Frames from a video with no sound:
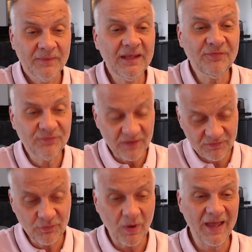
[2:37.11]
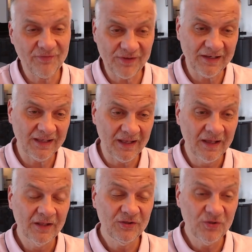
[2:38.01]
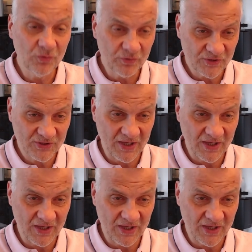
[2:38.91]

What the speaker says: If you heavily use